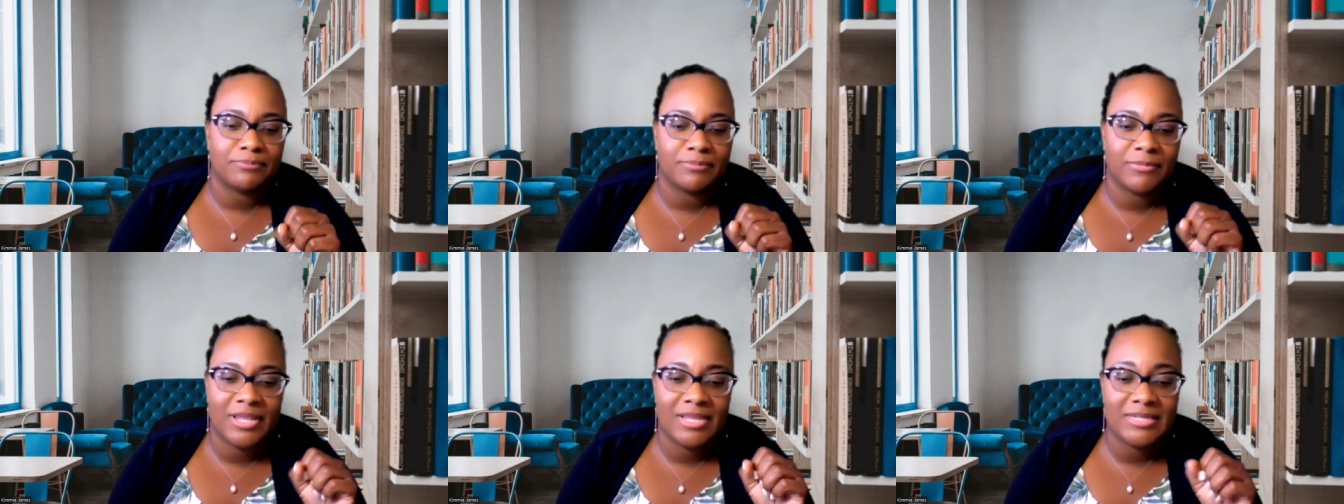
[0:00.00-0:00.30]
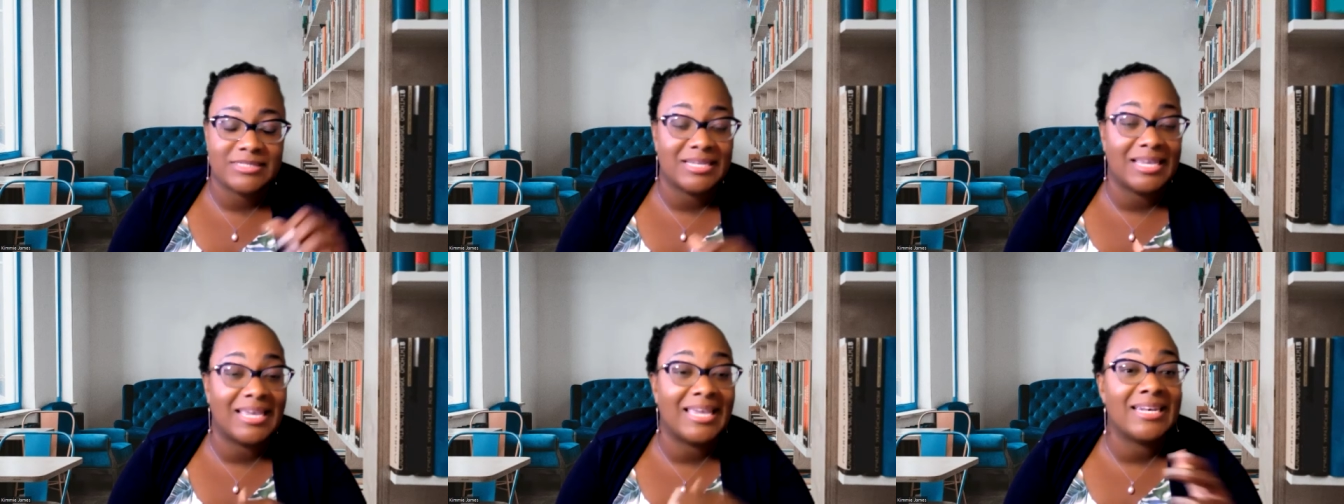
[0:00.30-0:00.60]

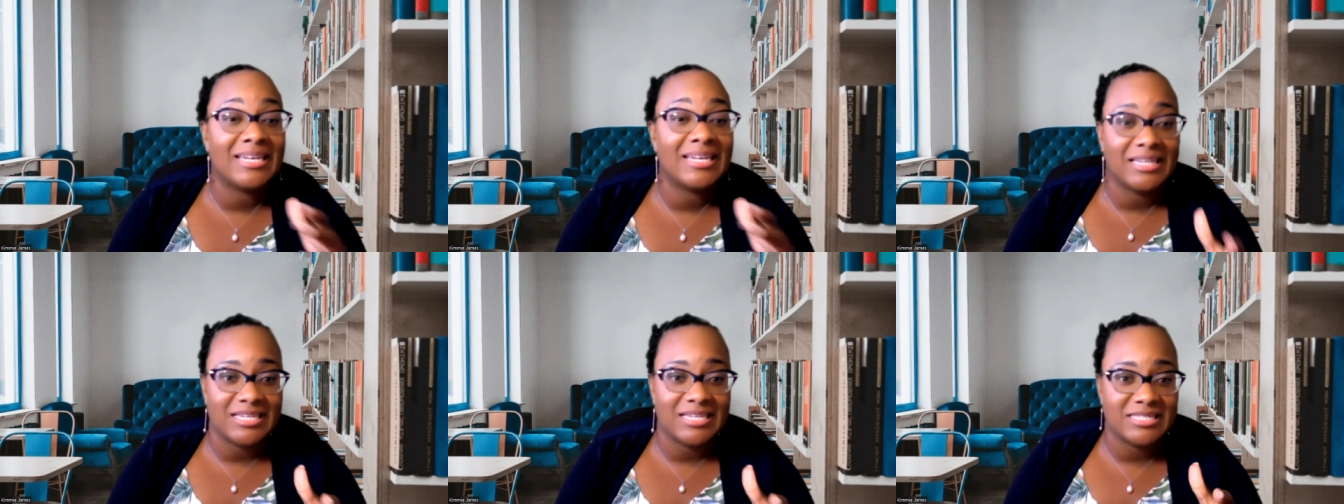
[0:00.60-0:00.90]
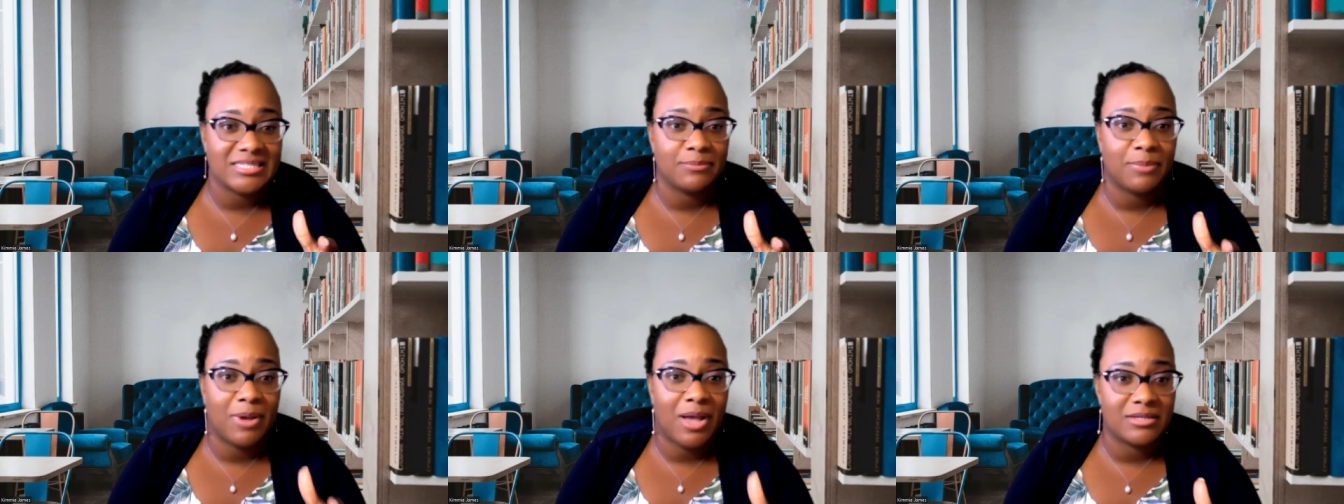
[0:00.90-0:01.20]
it's endless,
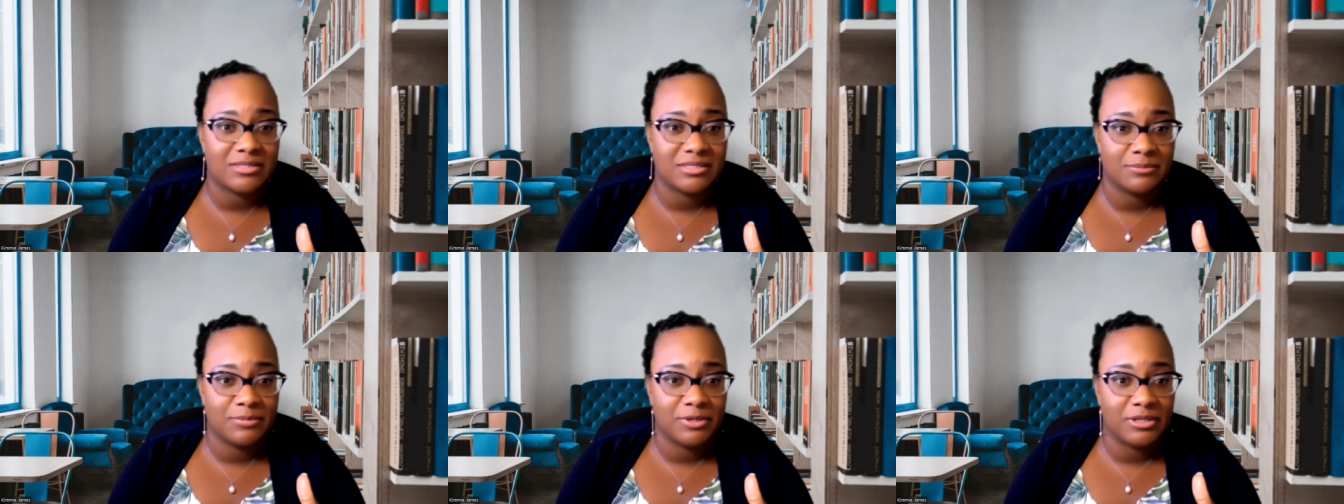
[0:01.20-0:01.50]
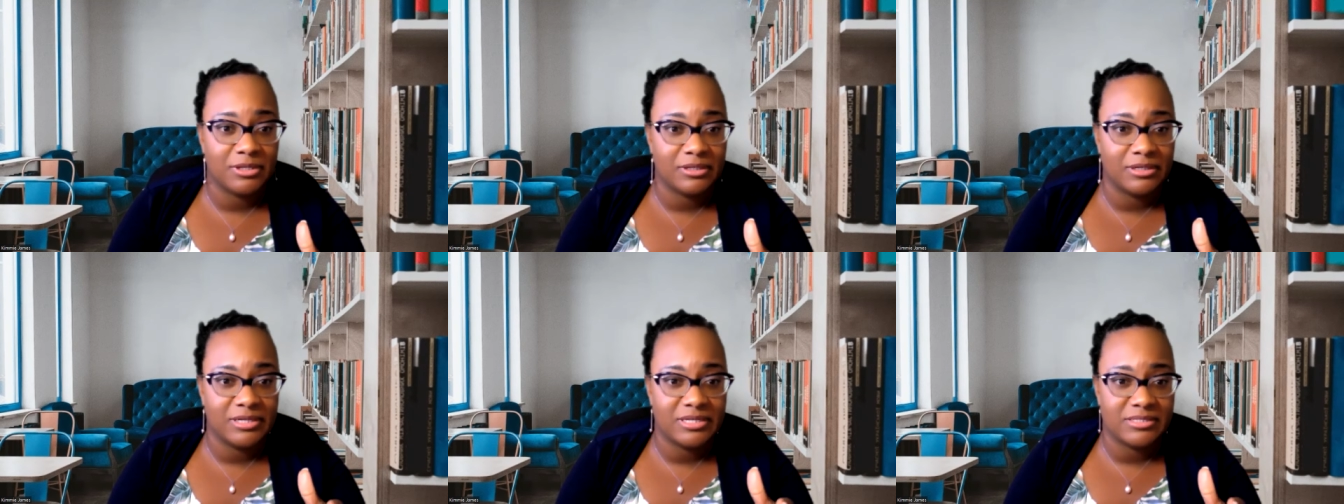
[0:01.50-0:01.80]
the
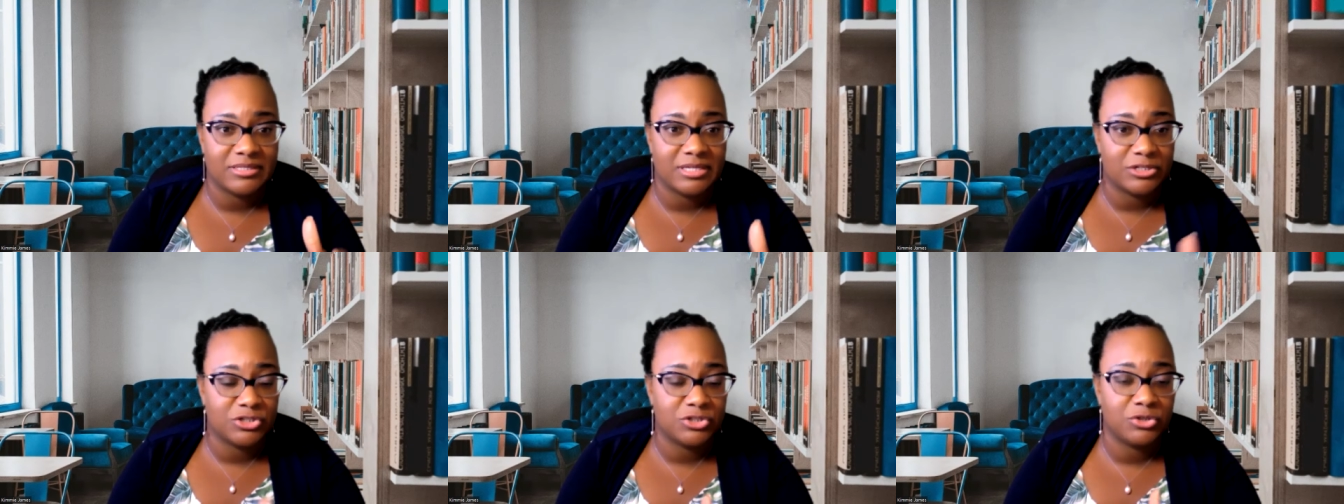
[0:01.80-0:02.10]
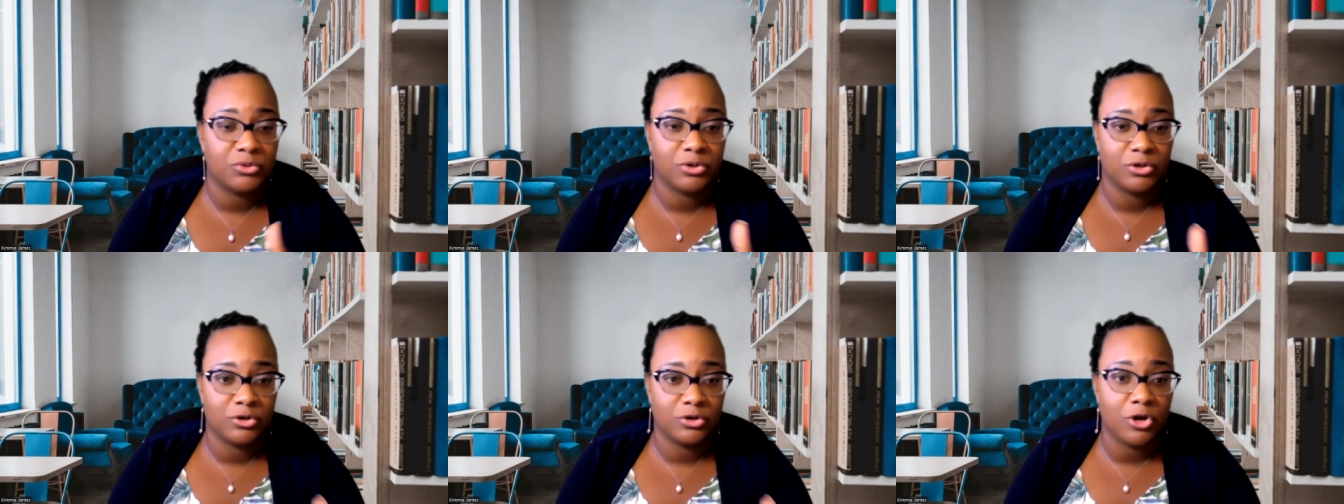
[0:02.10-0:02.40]
possibilities that you
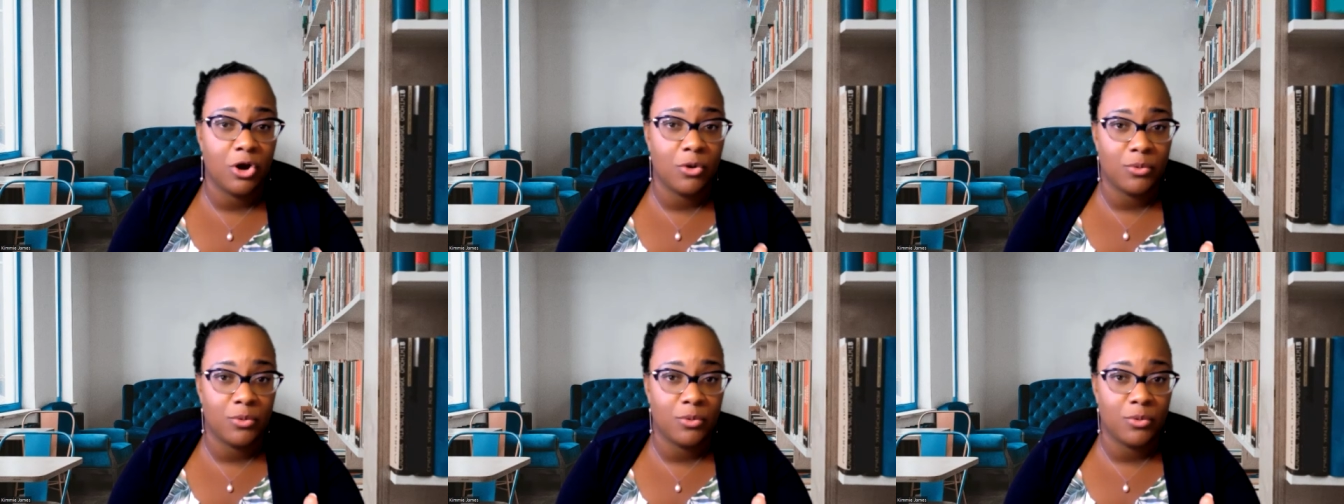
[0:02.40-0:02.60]
could go